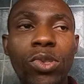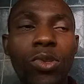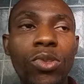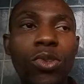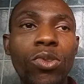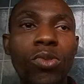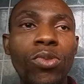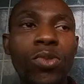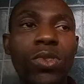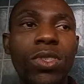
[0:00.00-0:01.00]
to
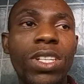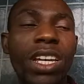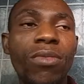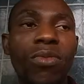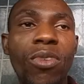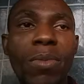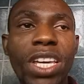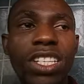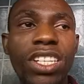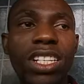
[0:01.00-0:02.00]
use the
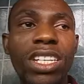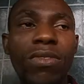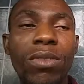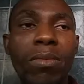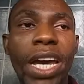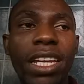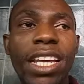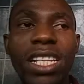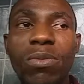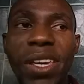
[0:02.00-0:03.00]
information given by
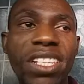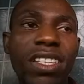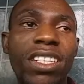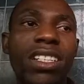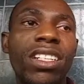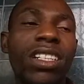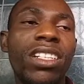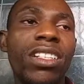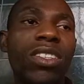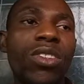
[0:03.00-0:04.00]
that person
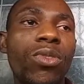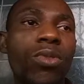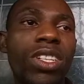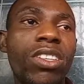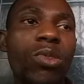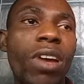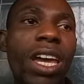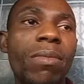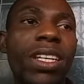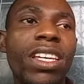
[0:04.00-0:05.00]
who
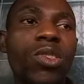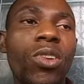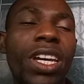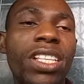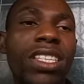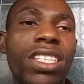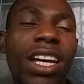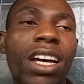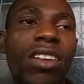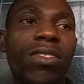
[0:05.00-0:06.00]
described his or her teacher.
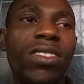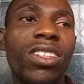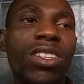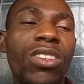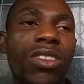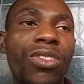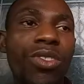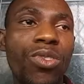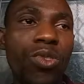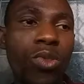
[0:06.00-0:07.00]

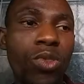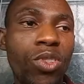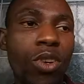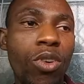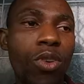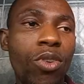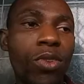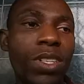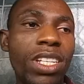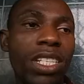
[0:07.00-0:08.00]
Use your
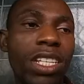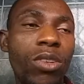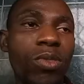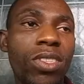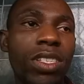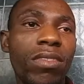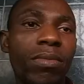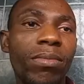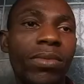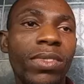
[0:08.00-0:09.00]
own details.
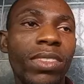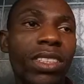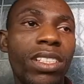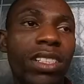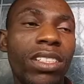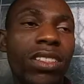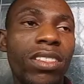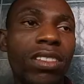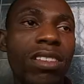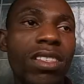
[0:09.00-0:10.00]

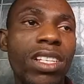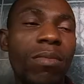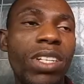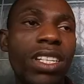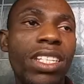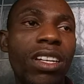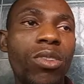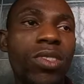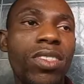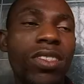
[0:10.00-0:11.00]
Some
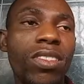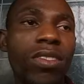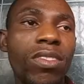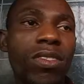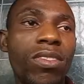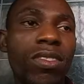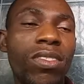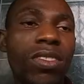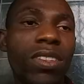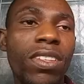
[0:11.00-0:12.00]
details,
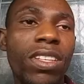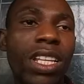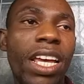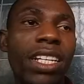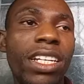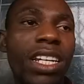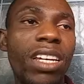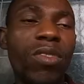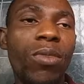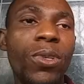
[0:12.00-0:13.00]
like the
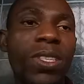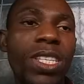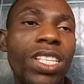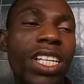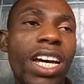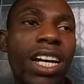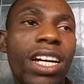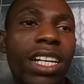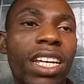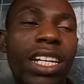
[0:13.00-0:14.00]
name of your teacher
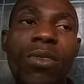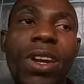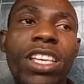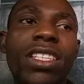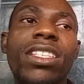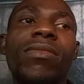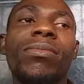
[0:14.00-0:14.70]
and the rest,